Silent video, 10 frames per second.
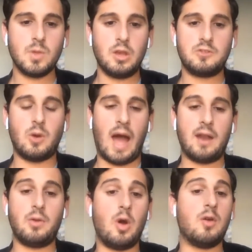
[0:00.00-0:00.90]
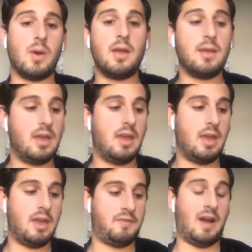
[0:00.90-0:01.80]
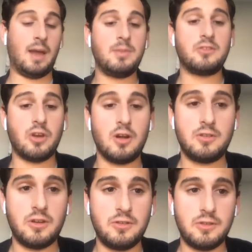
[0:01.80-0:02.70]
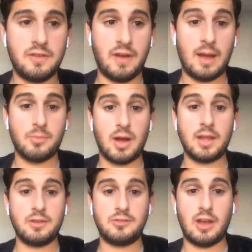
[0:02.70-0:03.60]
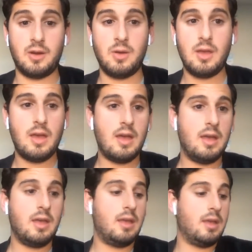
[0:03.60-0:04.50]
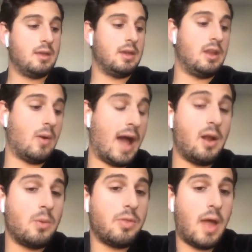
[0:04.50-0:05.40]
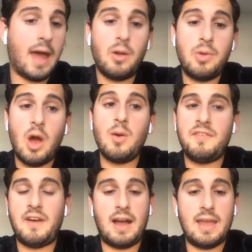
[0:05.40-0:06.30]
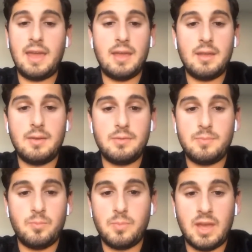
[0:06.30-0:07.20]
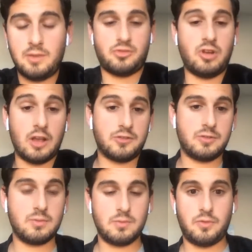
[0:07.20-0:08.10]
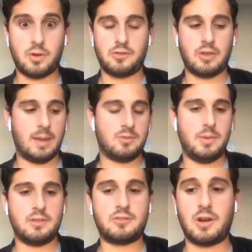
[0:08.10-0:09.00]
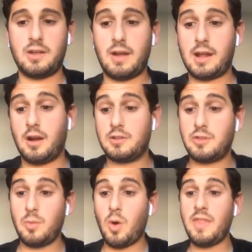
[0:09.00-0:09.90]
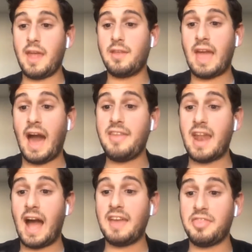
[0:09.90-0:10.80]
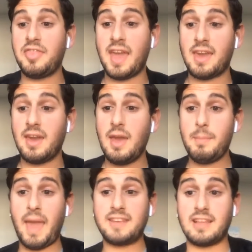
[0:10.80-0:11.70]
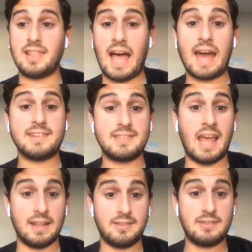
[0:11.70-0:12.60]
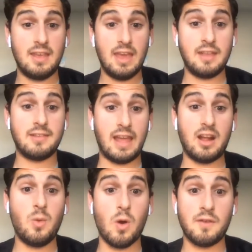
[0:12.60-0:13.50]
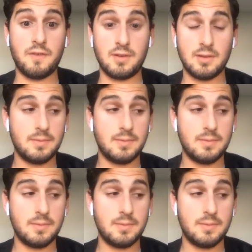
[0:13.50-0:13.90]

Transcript: So I don't know if I'm the Chargers, if I'm running the show, I don't know if I can trust Forrest Lamp to be the starting right guard. So the guy that I think makes a lot of sense is Larry Warford,